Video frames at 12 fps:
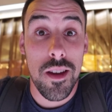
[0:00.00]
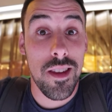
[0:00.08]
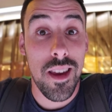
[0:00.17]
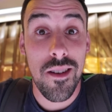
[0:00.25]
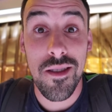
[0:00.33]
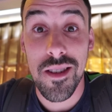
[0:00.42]
It
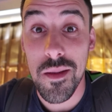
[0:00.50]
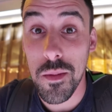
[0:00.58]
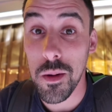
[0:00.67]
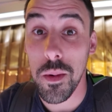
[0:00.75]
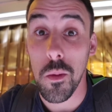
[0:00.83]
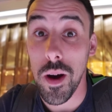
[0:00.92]
sounds
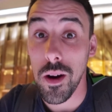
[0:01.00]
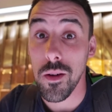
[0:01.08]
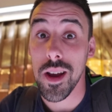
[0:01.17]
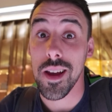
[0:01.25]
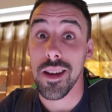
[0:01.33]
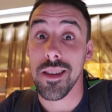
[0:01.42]
simple, but wow,
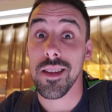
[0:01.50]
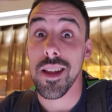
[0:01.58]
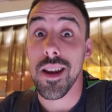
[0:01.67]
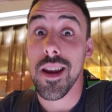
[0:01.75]
it is